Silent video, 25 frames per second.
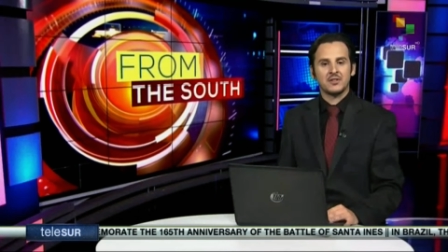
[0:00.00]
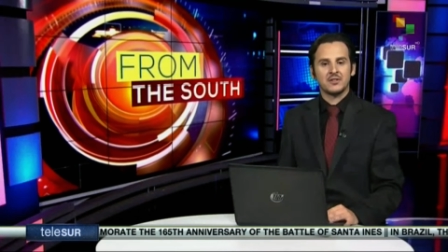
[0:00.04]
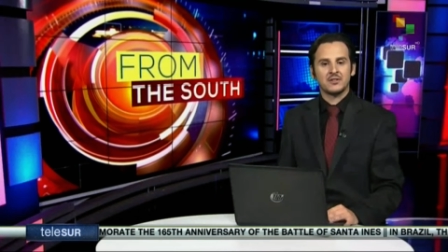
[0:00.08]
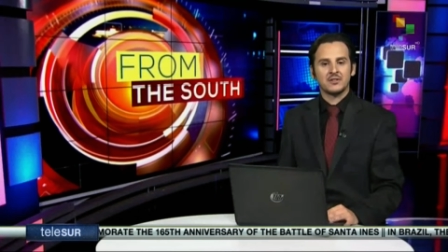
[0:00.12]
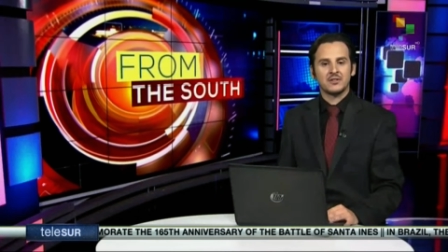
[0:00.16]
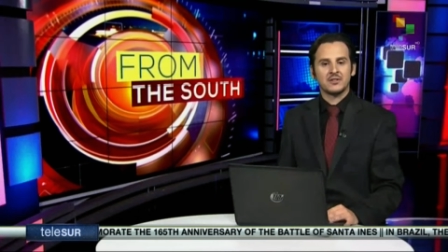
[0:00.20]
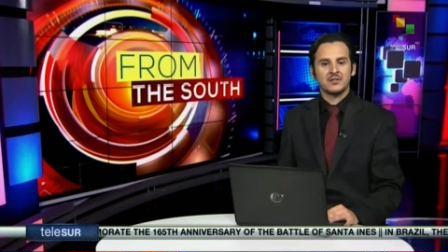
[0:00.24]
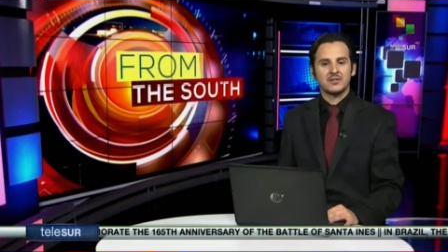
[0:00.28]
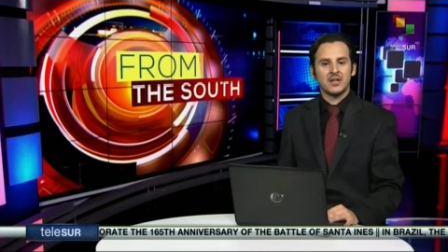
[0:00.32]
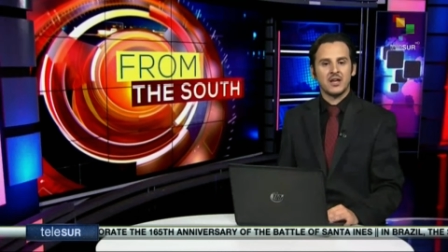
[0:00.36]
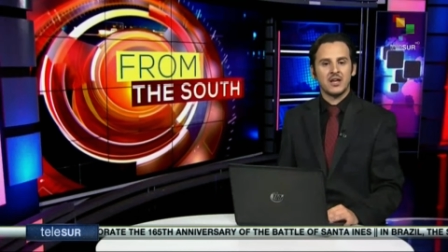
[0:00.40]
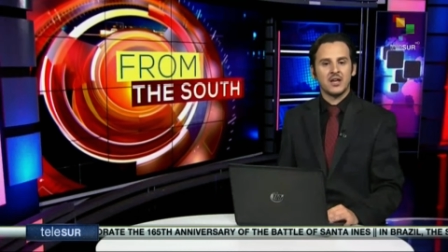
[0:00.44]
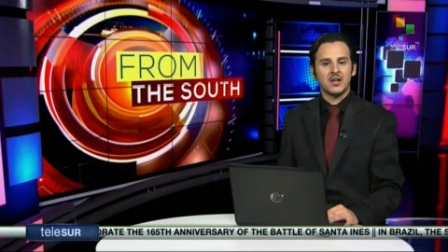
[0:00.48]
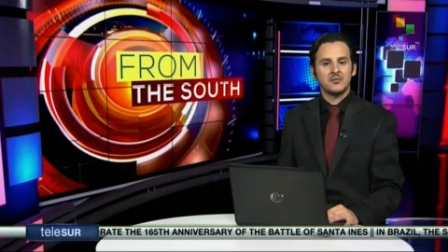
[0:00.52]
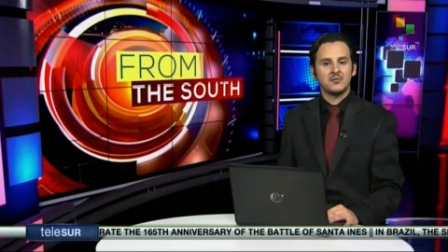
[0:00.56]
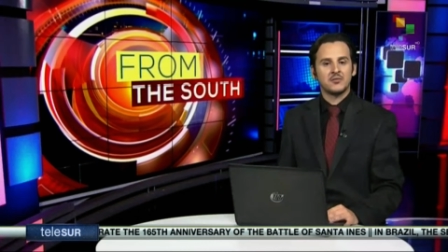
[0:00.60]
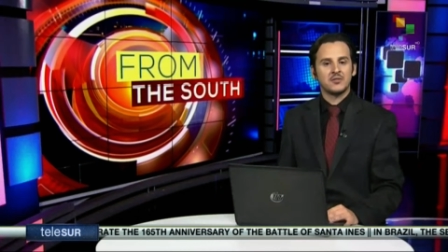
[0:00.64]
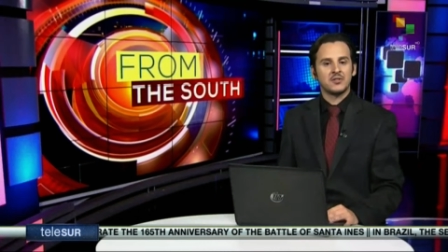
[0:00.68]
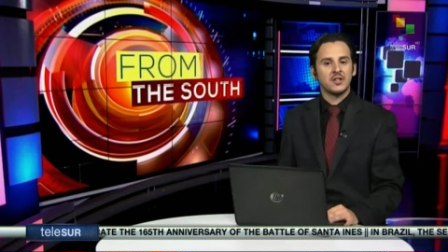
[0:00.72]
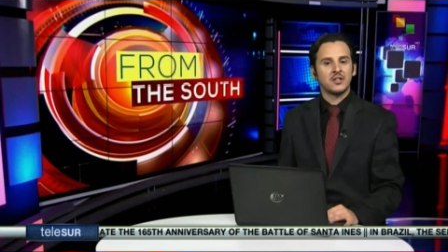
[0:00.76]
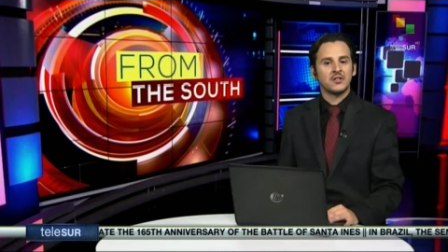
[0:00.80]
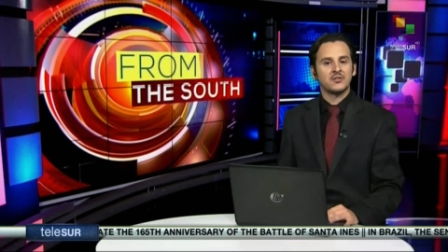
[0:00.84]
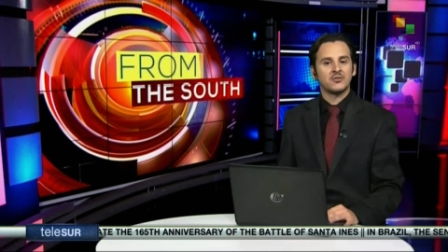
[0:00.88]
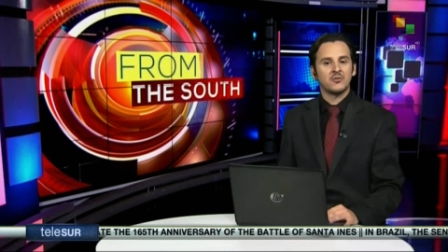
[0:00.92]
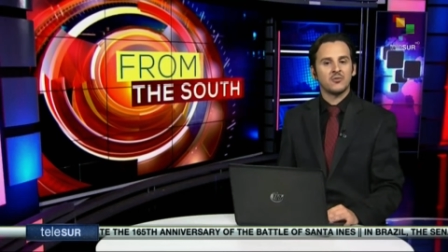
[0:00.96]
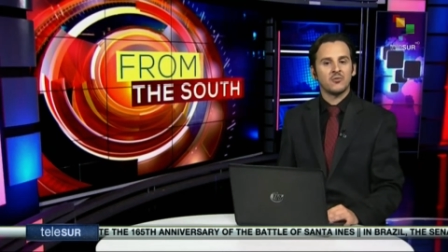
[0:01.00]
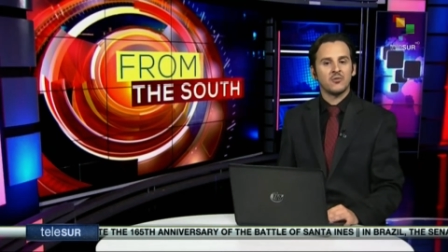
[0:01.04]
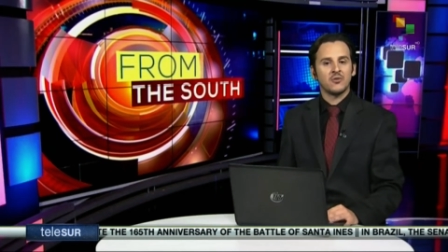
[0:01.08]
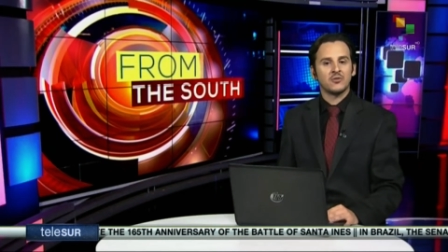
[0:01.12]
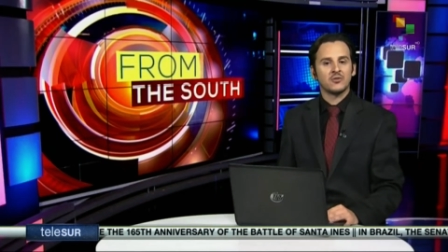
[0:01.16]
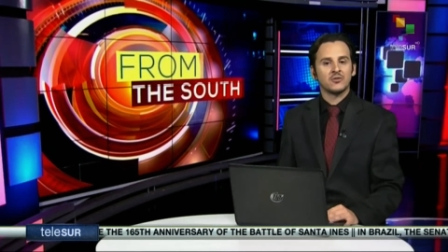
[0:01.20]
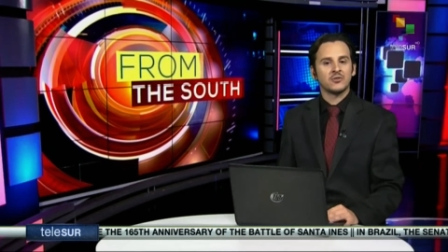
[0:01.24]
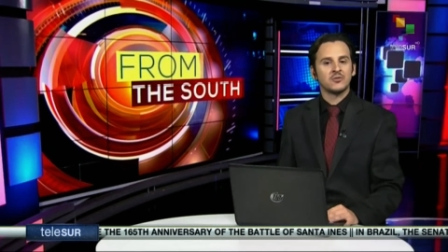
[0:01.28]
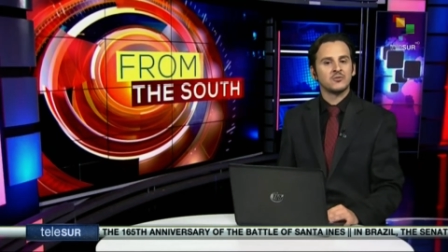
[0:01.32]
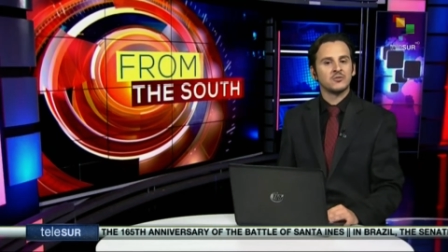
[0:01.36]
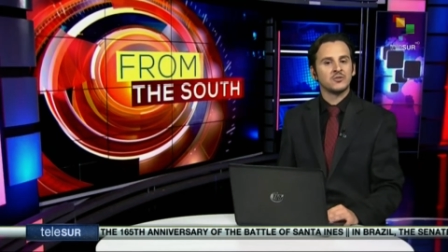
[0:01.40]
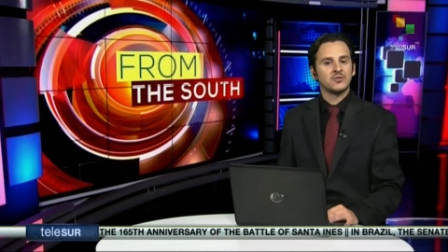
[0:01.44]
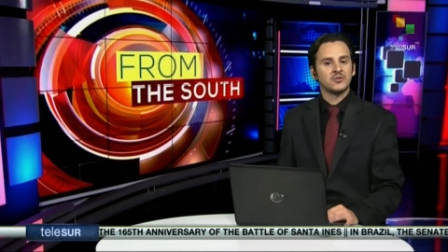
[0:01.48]
bell to stay up to date on the
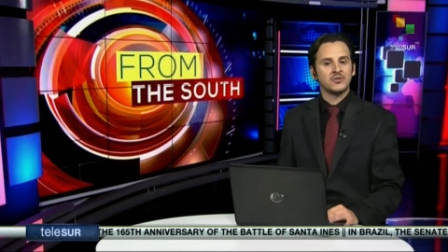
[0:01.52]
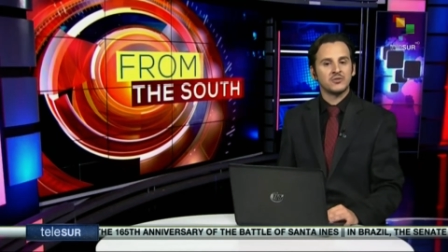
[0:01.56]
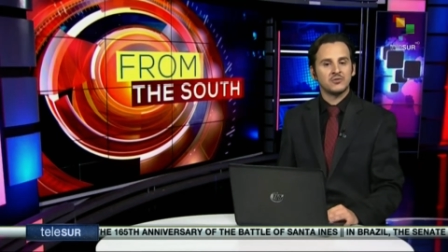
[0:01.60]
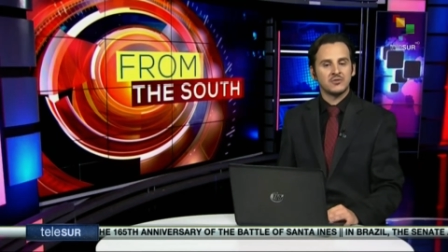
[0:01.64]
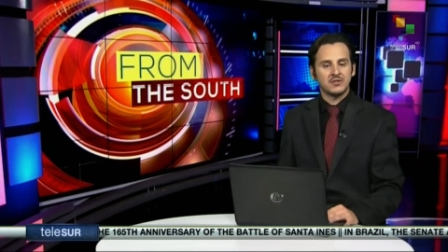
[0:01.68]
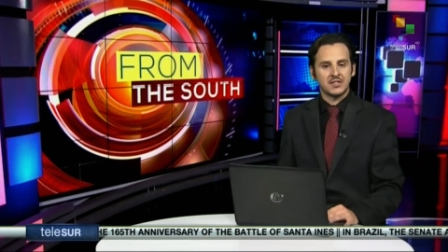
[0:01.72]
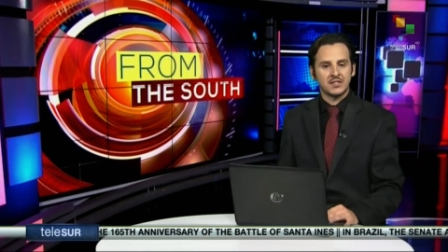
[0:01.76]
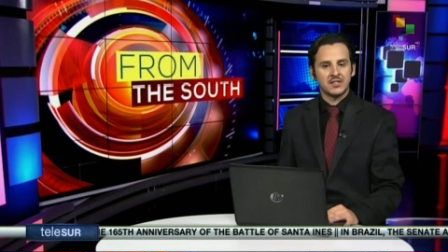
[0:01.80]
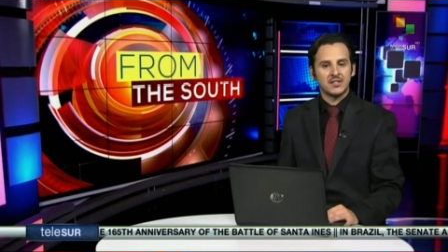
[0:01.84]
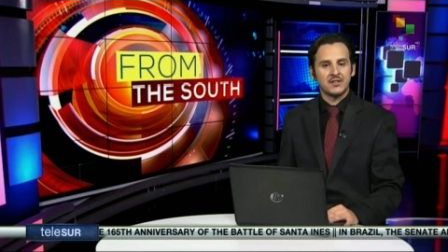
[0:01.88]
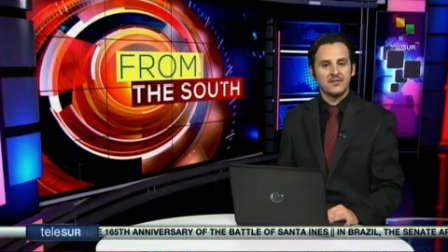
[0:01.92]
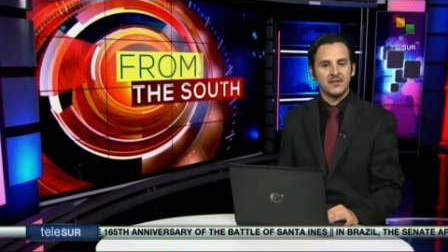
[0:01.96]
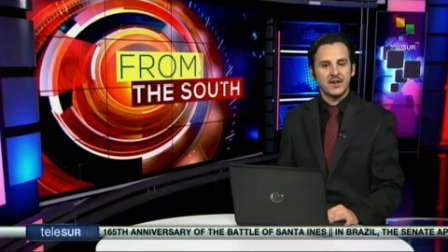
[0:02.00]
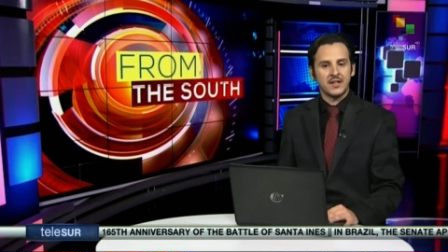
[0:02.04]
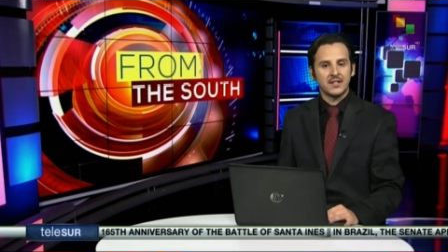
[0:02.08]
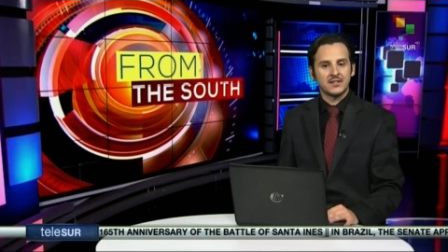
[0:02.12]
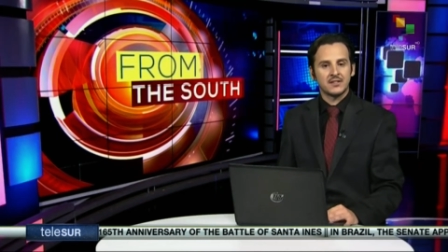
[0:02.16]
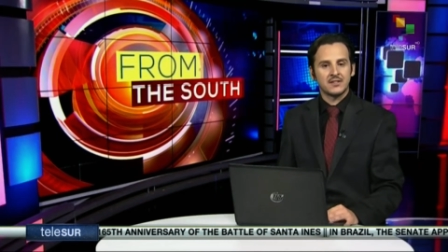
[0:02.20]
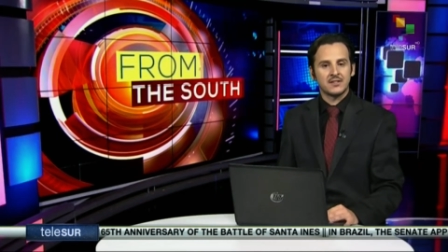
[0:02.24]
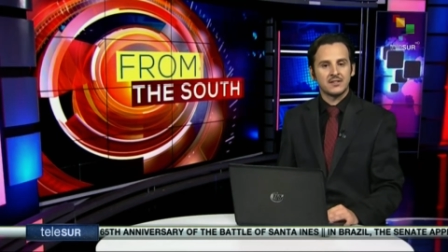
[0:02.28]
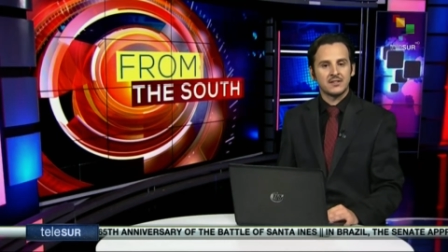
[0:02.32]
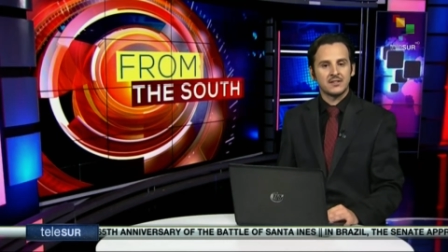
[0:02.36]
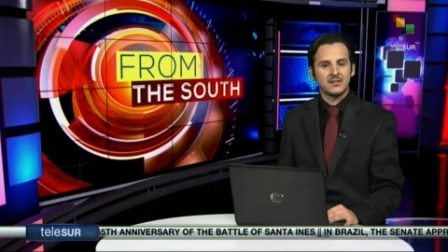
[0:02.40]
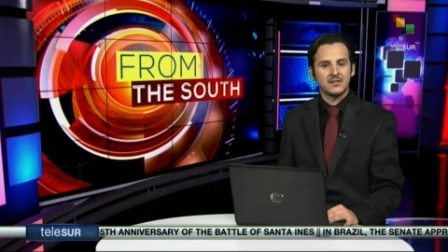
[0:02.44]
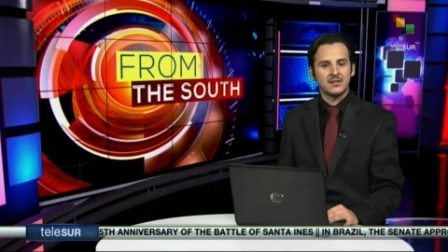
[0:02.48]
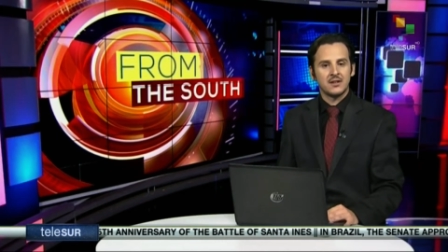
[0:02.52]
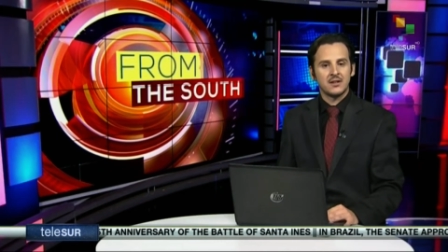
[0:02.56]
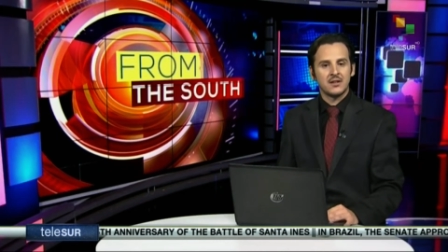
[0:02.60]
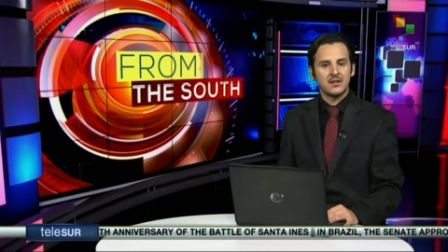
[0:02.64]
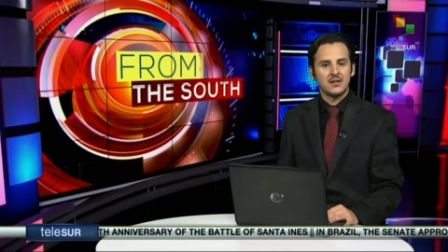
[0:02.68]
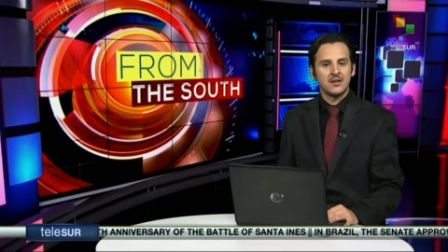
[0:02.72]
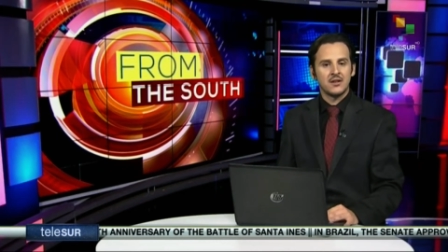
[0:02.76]
world's most recent events.